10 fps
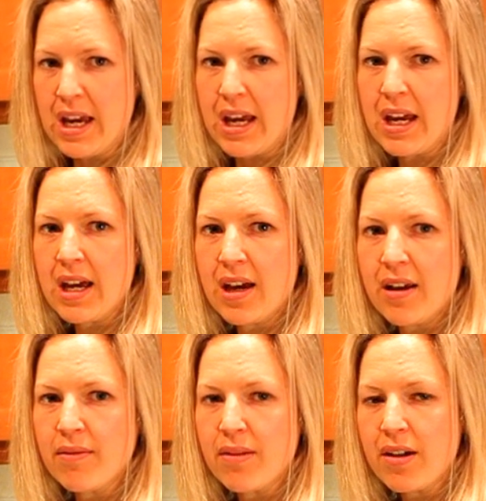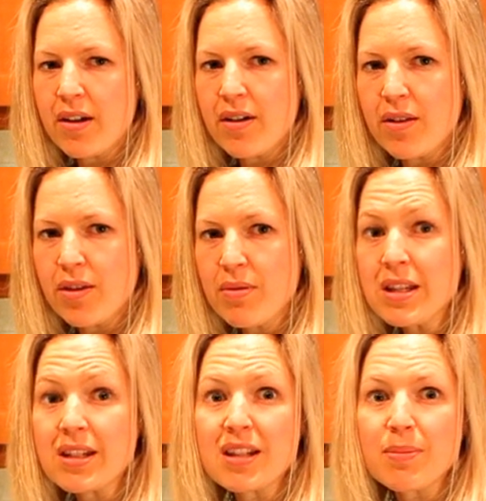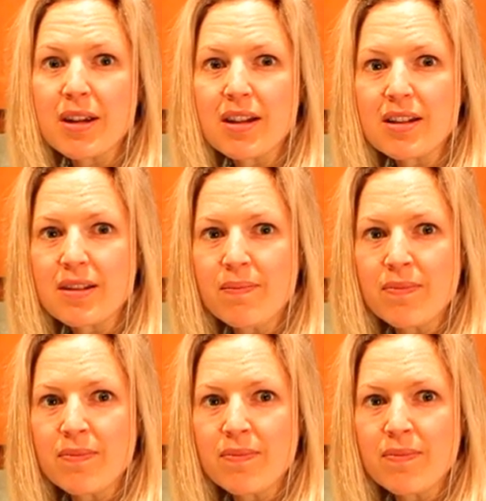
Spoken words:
And the reason is because